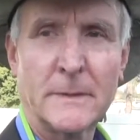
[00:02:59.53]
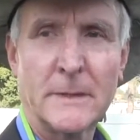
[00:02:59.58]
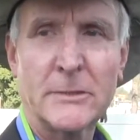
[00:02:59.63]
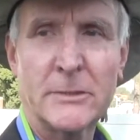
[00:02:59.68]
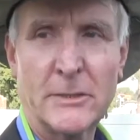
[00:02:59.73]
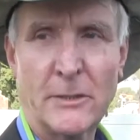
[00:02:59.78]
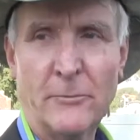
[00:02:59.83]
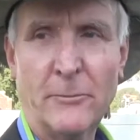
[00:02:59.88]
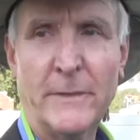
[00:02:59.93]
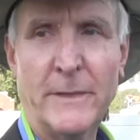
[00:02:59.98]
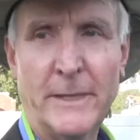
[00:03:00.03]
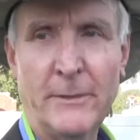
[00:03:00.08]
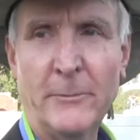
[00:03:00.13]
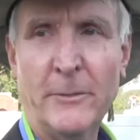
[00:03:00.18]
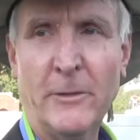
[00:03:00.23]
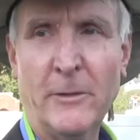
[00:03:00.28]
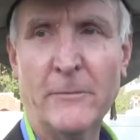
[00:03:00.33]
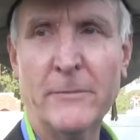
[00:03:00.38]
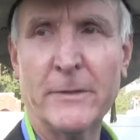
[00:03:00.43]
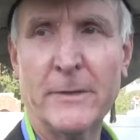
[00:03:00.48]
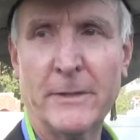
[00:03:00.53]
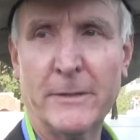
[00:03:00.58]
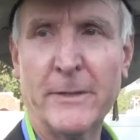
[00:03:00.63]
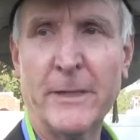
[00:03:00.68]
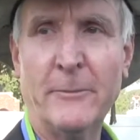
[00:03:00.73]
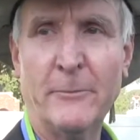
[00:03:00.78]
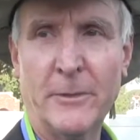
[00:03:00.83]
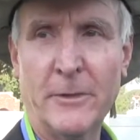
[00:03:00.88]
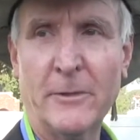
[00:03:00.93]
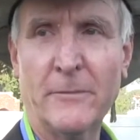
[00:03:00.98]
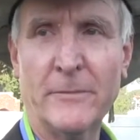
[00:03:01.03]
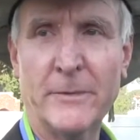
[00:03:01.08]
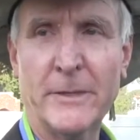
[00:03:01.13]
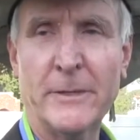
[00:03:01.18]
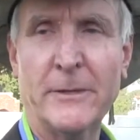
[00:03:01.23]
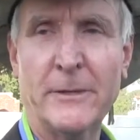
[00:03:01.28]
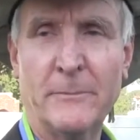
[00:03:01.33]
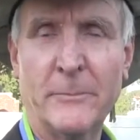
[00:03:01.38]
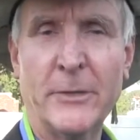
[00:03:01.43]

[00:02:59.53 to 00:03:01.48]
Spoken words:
So when they went over there to